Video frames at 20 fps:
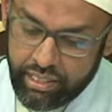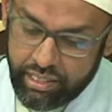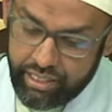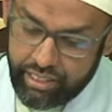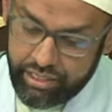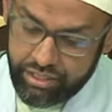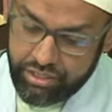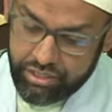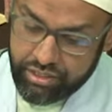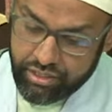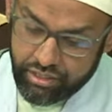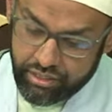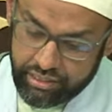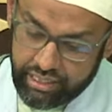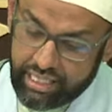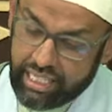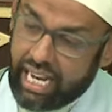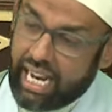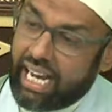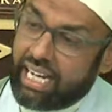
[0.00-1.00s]
is
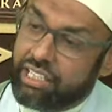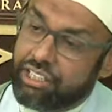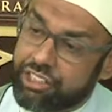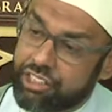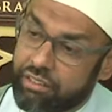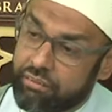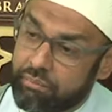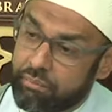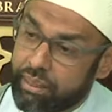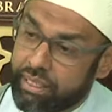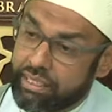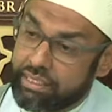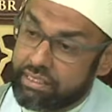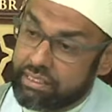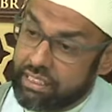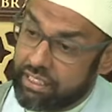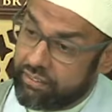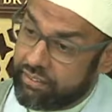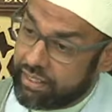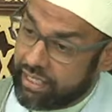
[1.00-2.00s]
that action
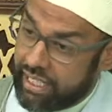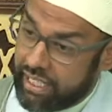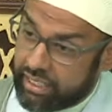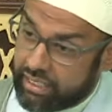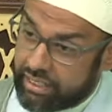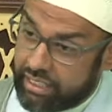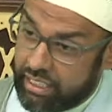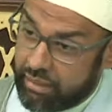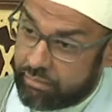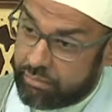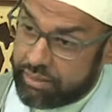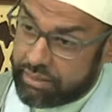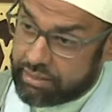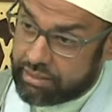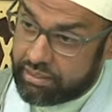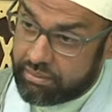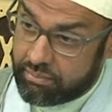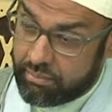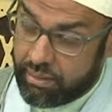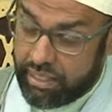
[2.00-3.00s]
base. Now again, keep
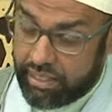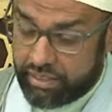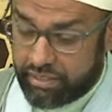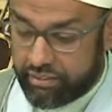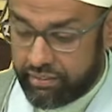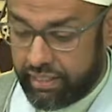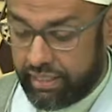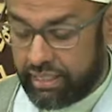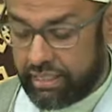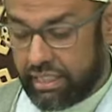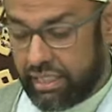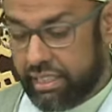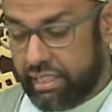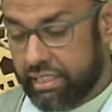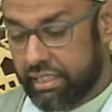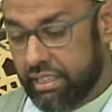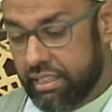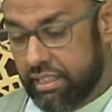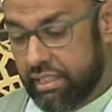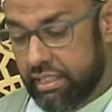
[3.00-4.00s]
this in mind, right? Like,